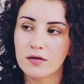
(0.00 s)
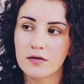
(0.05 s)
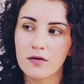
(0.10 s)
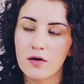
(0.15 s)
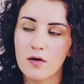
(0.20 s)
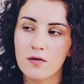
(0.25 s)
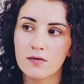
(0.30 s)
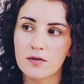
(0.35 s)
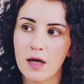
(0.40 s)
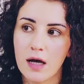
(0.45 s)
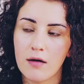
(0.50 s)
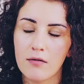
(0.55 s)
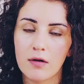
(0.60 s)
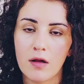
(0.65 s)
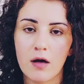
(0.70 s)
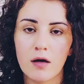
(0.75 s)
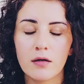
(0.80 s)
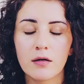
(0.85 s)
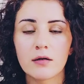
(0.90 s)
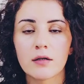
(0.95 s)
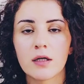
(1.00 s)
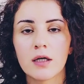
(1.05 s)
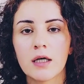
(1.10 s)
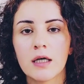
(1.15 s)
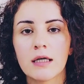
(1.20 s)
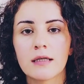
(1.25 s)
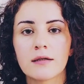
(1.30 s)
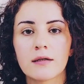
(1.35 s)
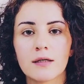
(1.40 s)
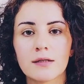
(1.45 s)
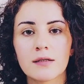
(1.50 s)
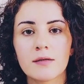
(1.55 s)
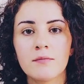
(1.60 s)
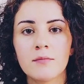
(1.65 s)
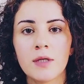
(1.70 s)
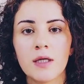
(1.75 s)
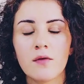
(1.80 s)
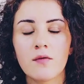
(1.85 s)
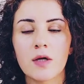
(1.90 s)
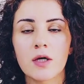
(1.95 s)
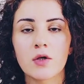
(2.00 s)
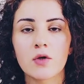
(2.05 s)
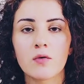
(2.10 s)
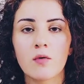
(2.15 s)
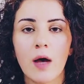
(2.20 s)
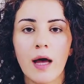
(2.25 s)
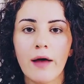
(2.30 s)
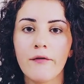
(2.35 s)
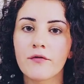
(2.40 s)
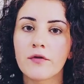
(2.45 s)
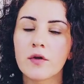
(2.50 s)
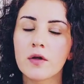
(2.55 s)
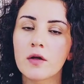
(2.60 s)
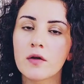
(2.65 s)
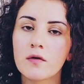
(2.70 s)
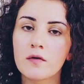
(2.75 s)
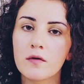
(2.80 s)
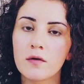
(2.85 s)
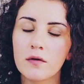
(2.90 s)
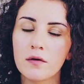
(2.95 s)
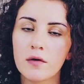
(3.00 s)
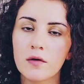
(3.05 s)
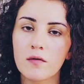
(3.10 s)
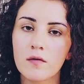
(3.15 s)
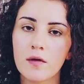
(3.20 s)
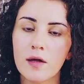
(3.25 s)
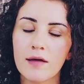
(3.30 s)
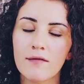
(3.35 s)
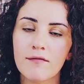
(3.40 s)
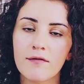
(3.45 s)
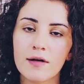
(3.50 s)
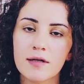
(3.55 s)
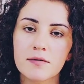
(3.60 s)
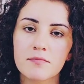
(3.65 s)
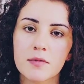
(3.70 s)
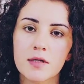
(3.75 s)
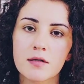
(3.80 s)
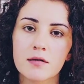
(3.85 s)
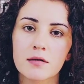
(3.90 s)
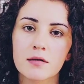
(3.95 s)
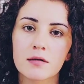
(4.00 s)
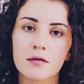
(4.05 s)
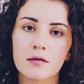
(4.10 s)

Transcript: knows how long doesn't mean that you have to continue the investment